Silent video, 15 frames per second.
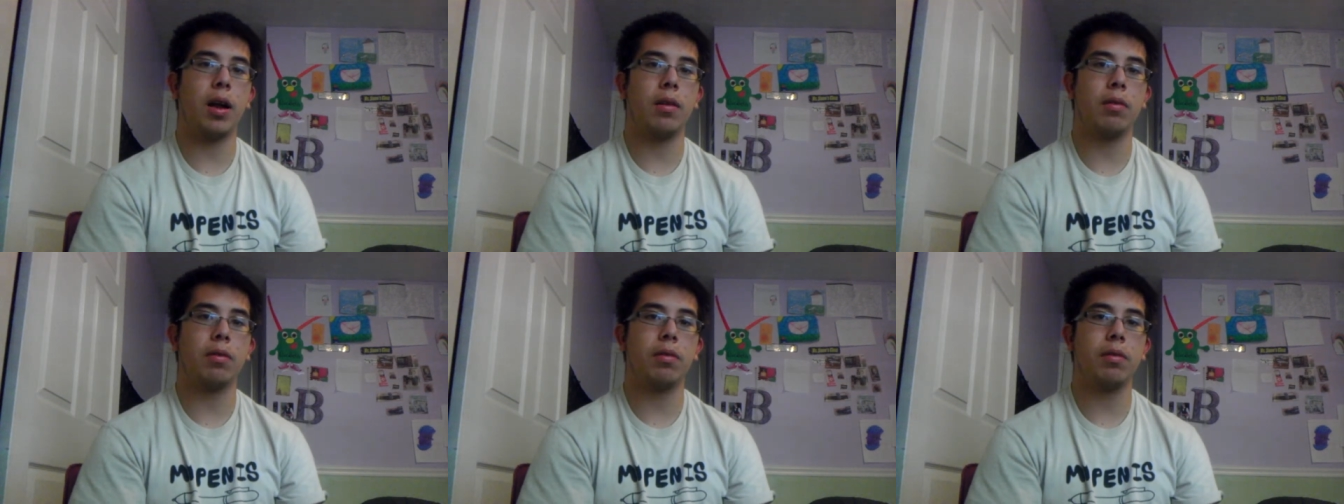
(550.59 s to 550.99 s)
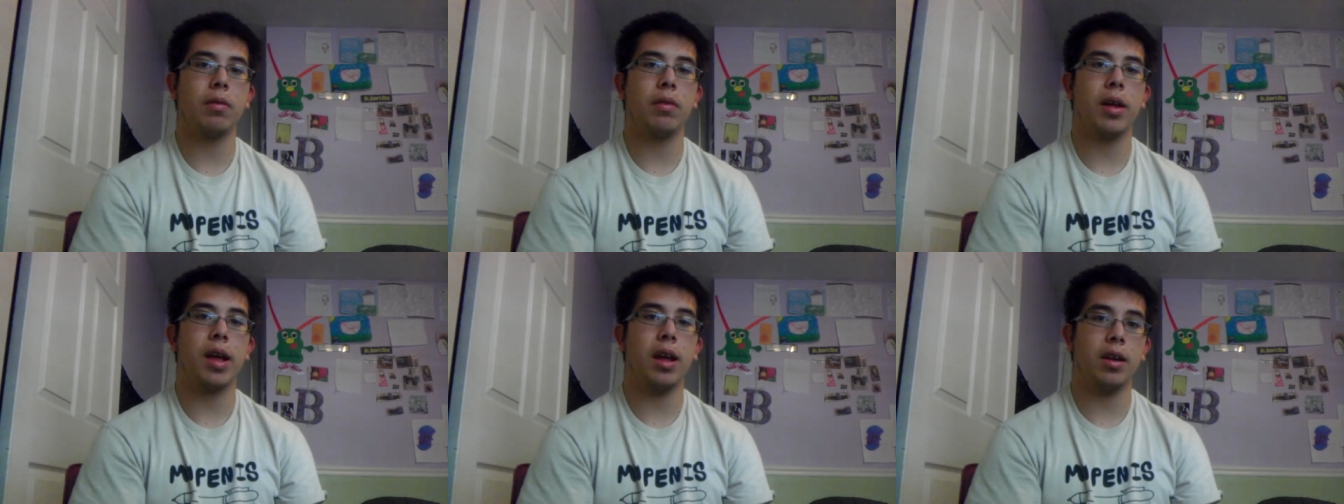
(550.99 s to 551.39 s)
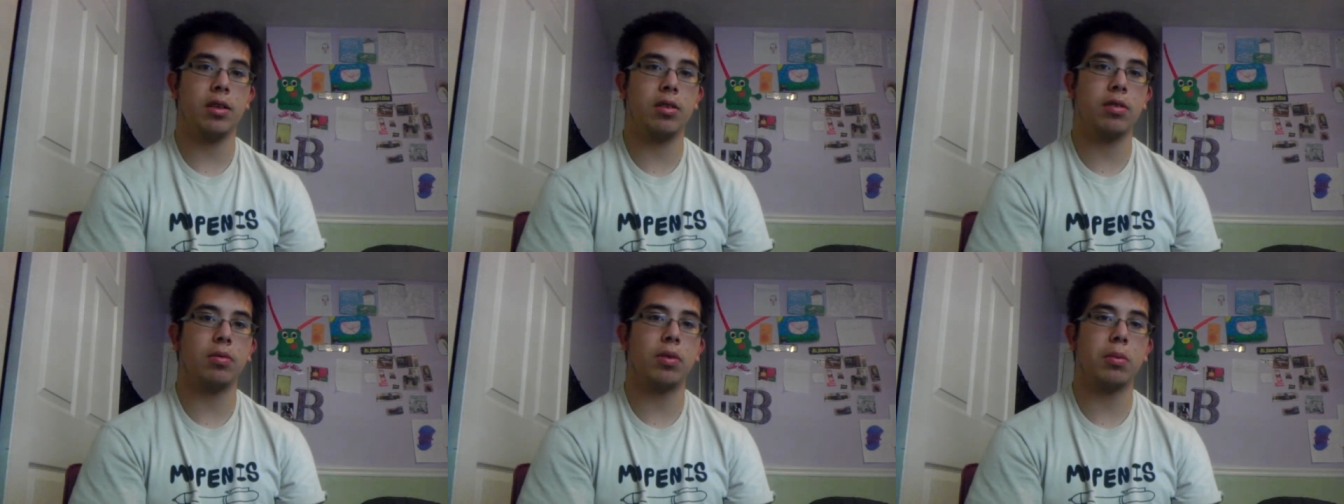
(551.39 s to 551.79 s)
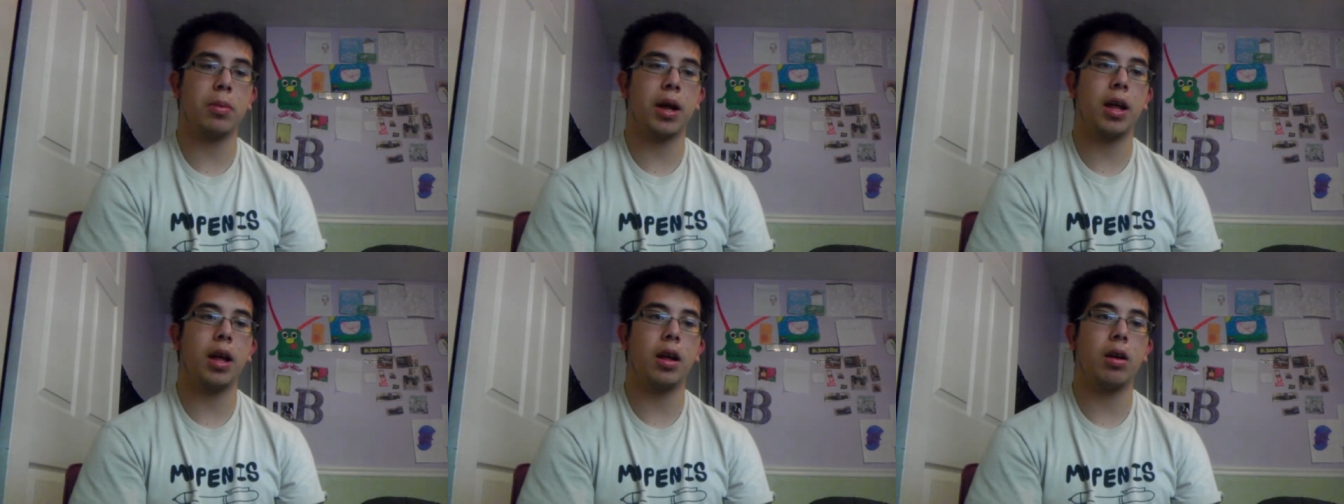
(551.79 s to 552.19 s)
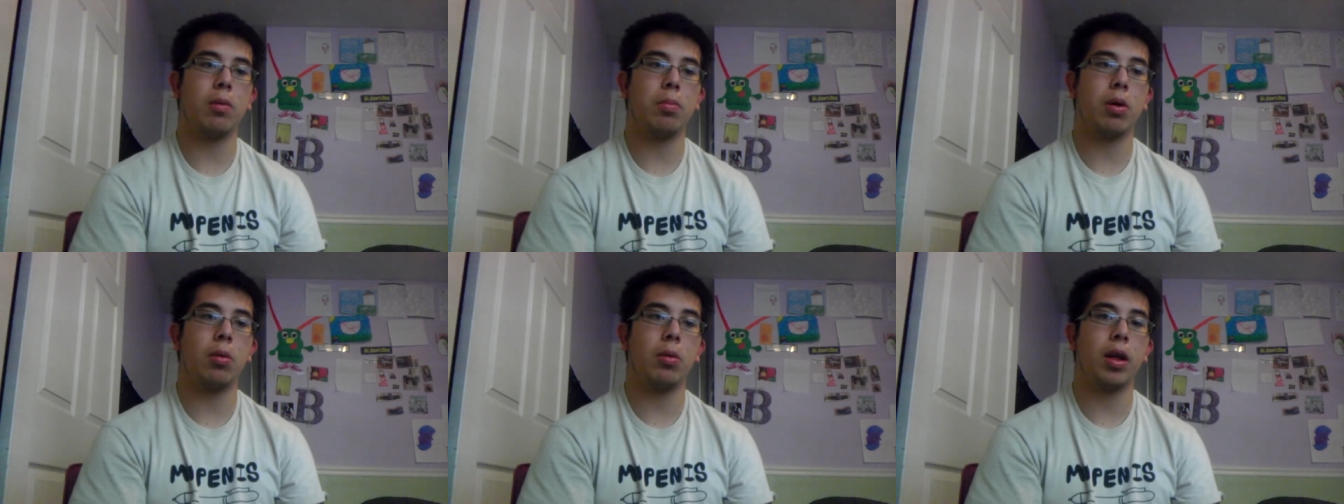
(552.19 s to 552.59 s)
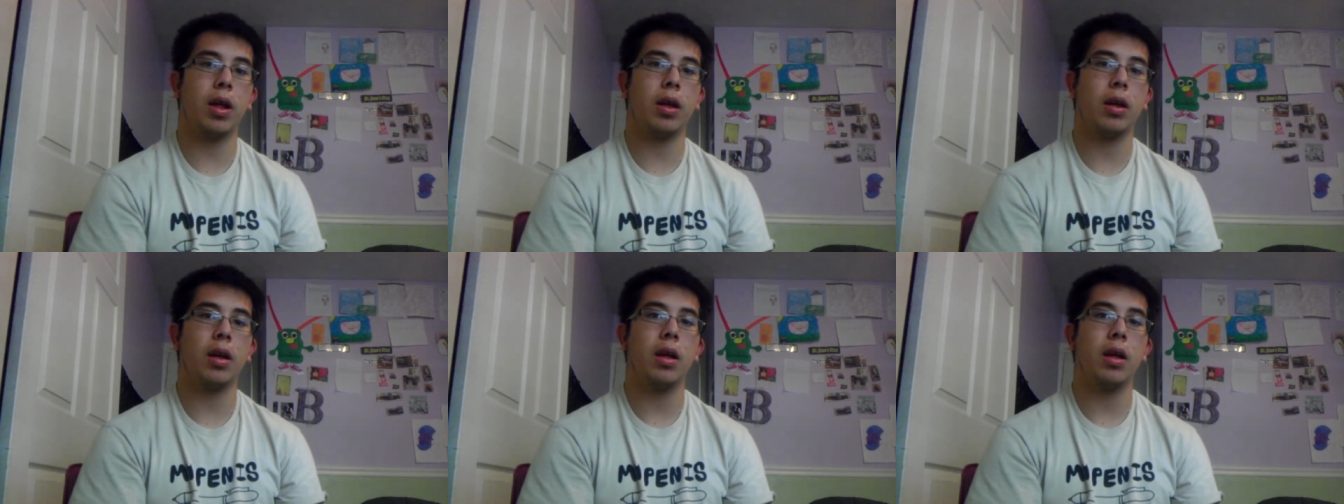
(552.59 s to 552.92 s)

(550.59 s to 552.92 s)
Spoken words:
of heads for my Kanger Protank.